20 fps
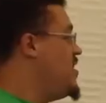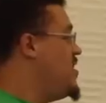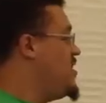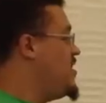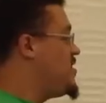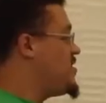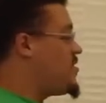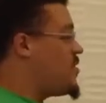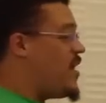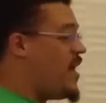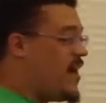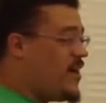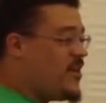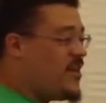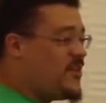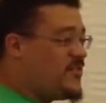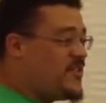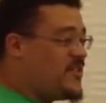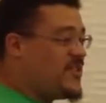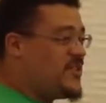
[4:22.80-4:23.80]
And so how
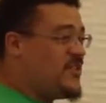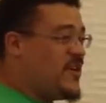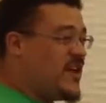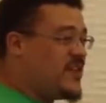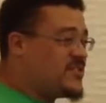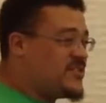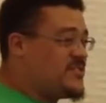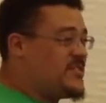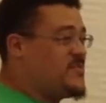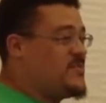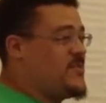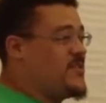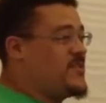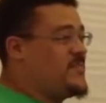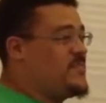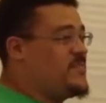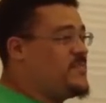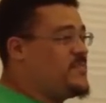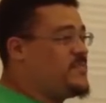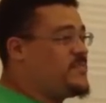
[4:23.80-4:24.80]
often do you ask someone,
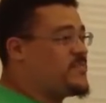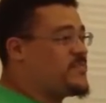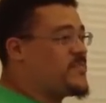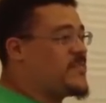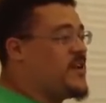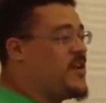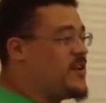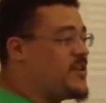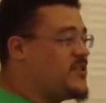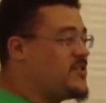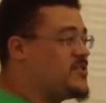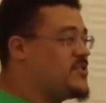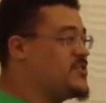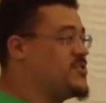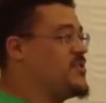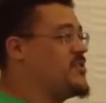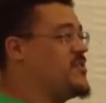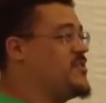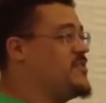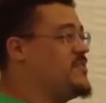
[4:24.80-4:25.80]
are you
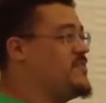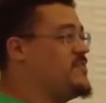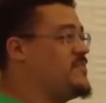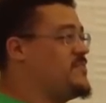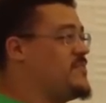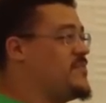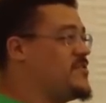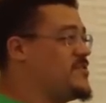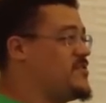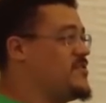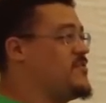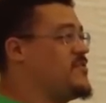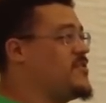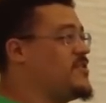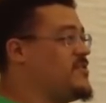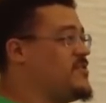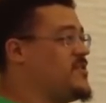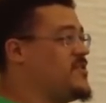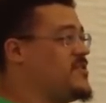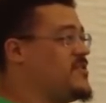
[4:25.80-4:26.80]
sure the server
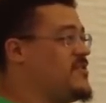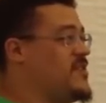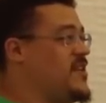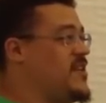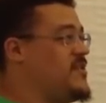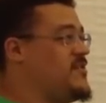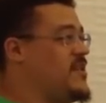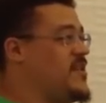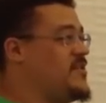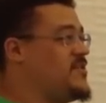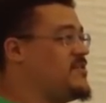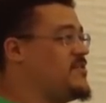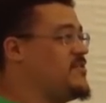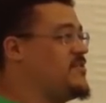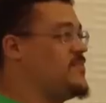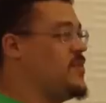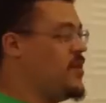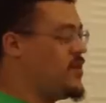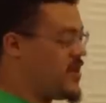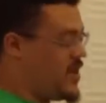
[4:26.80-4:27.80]
can reach the database?
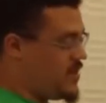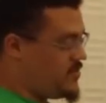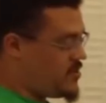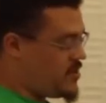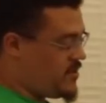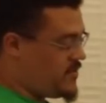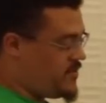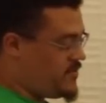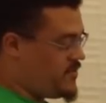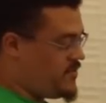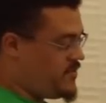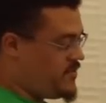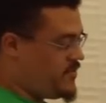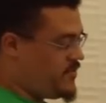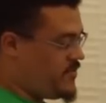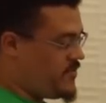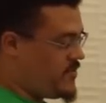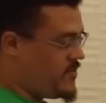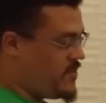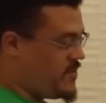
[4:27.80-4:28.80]
Oh, yeah, I'm sure.
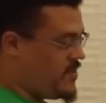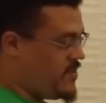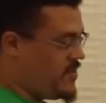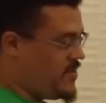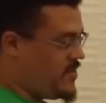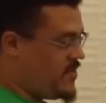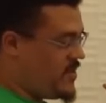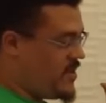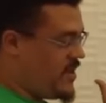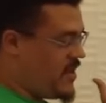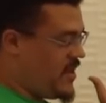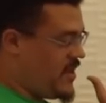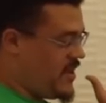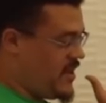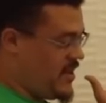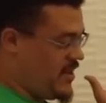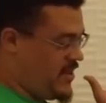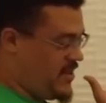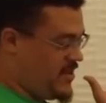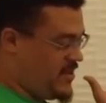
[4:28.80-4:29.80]

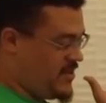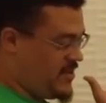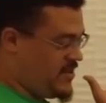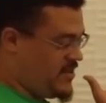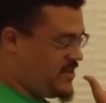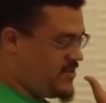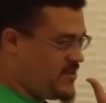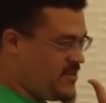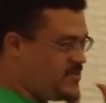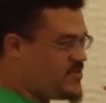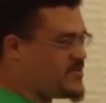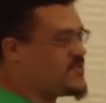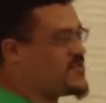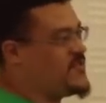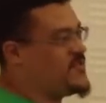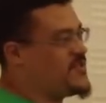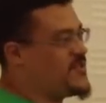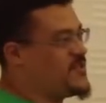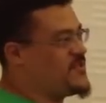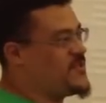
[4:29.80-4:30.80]
How do you know the
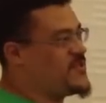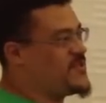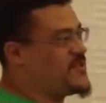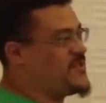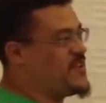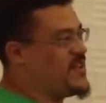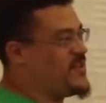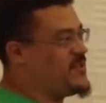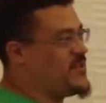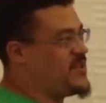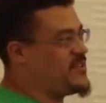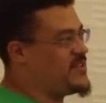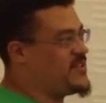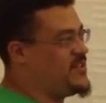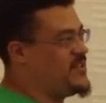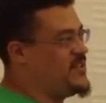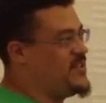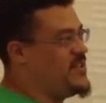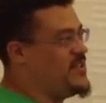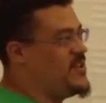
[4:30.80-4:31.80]
server can reach the database?
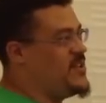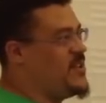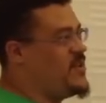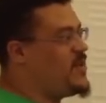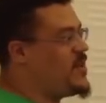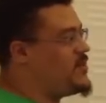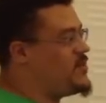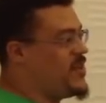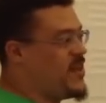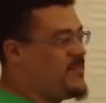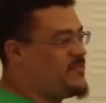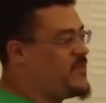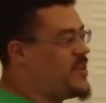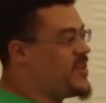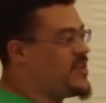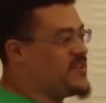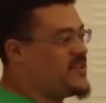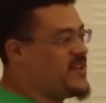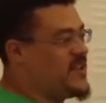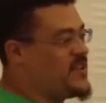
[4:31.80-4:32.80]
Oh, I'm
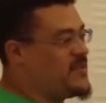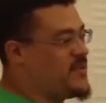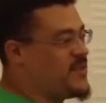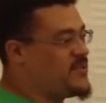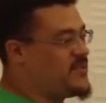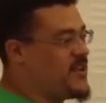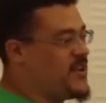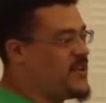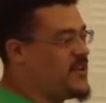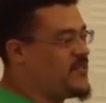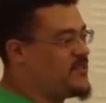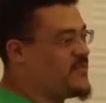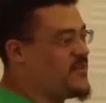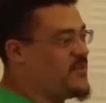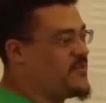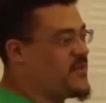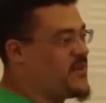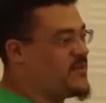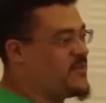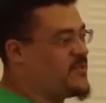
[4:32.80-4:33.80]
pinging the database right here
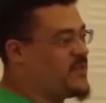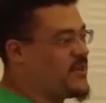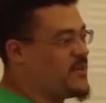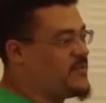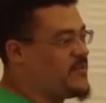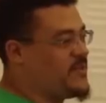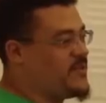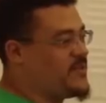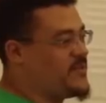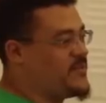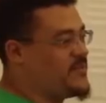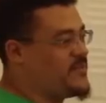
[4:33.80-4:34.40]
on my computer.